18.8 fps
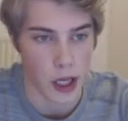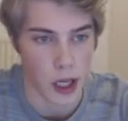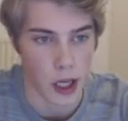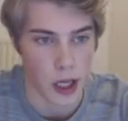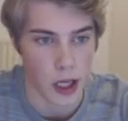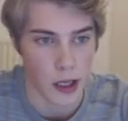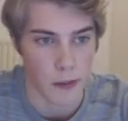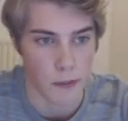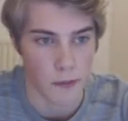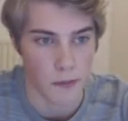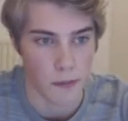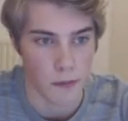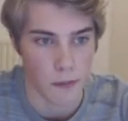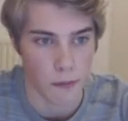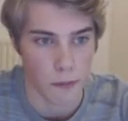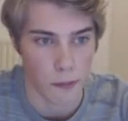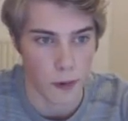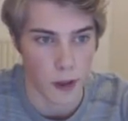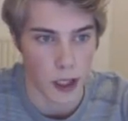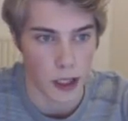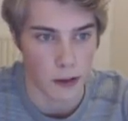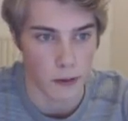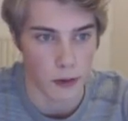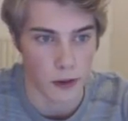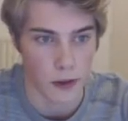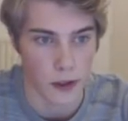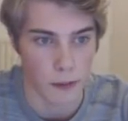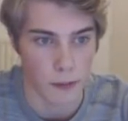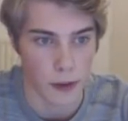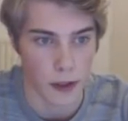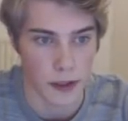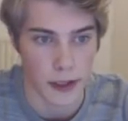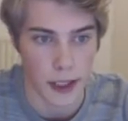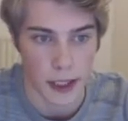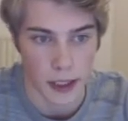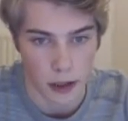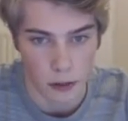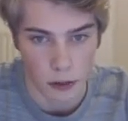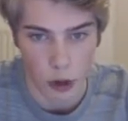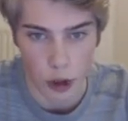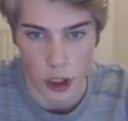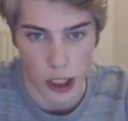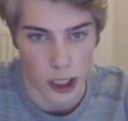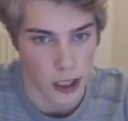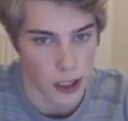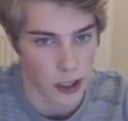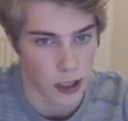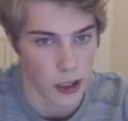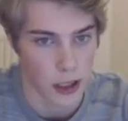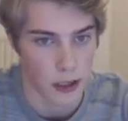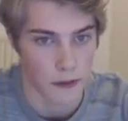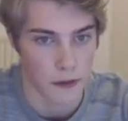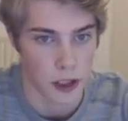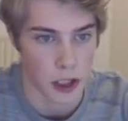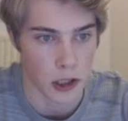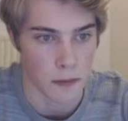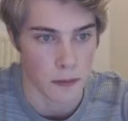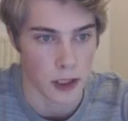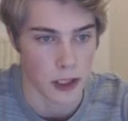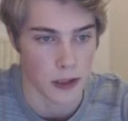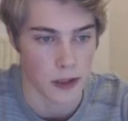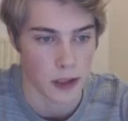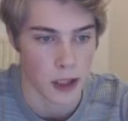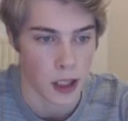um, black will simply take the rook and give checkmate.